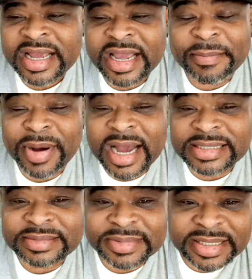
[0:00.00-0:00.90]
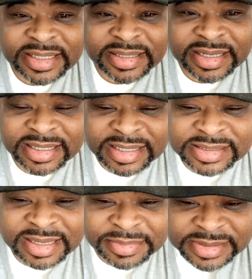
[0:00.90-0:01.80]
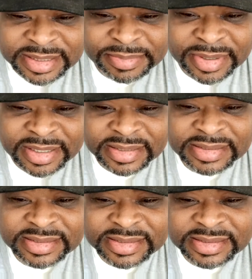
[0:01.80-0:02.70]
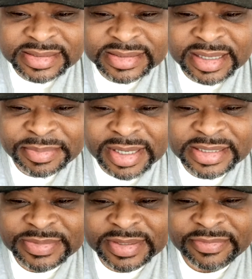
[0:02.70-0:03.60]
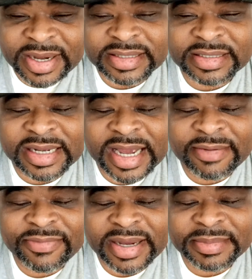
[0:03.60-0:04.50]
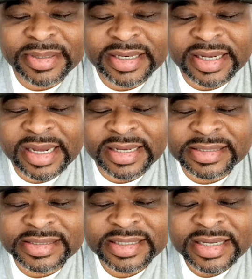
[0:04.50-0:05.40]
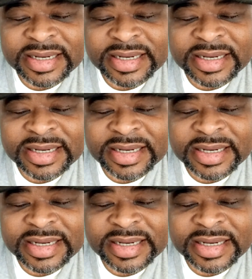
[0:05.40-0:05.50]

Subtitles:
And possibly some brothers and sisters are blessed with the fact that they have family that has